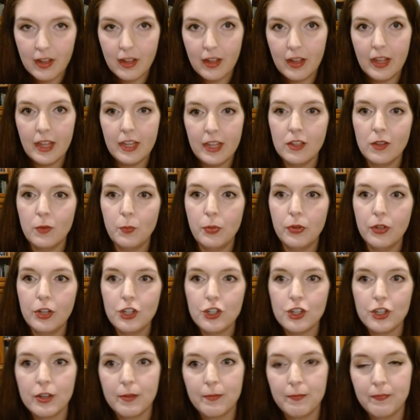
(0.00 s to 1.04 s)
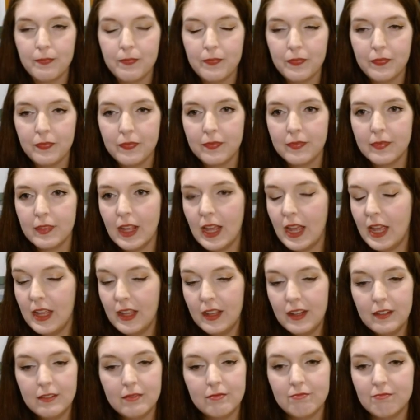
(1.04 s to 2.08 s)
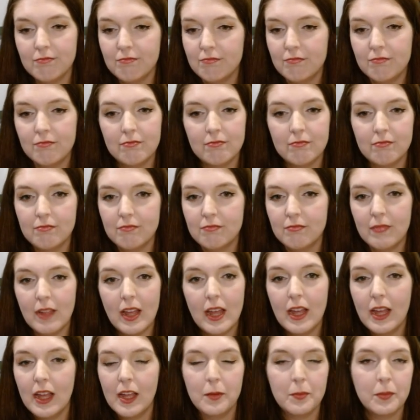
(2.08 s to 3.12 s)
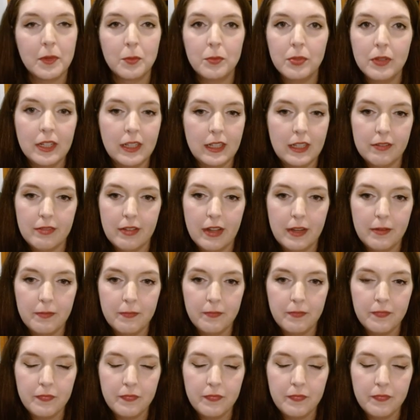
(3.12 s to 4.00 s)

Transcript: I could push, and I'm completely fine.